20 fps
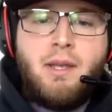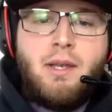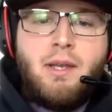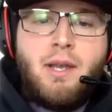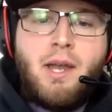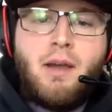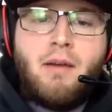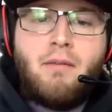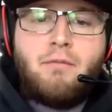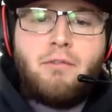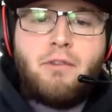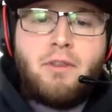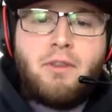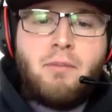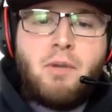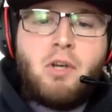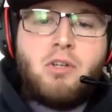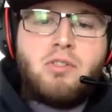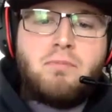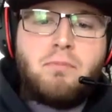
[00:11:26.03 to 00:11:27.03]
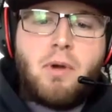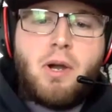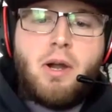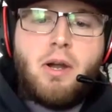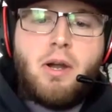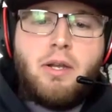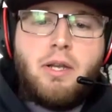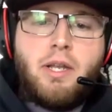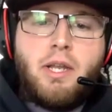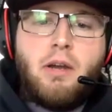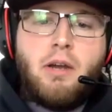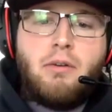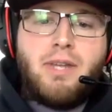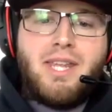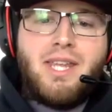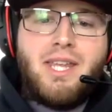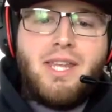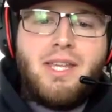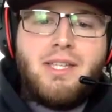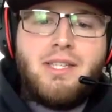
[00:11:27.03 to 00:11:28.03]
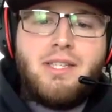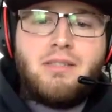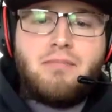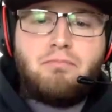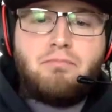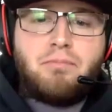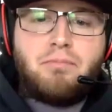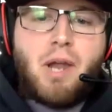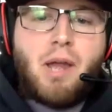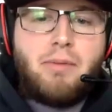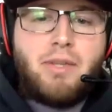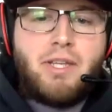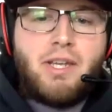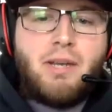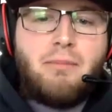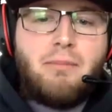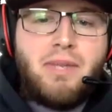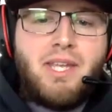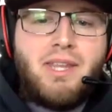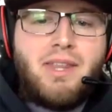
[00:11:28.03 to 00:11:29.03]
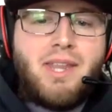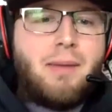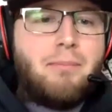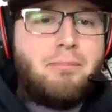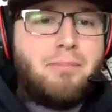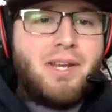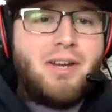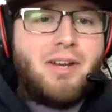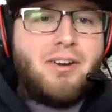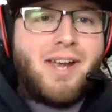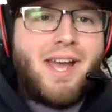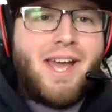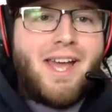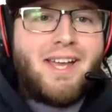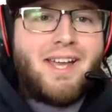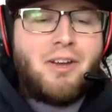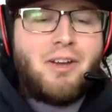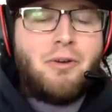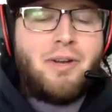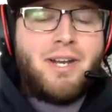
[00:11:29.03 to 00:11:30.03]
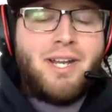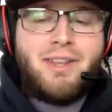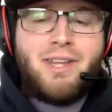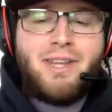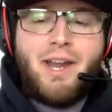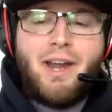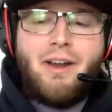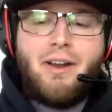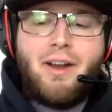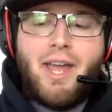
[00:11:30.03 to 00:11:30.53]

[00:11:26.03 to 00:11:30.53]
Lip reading: Now, for the most part, he is probably going to be that bigger guy going in there.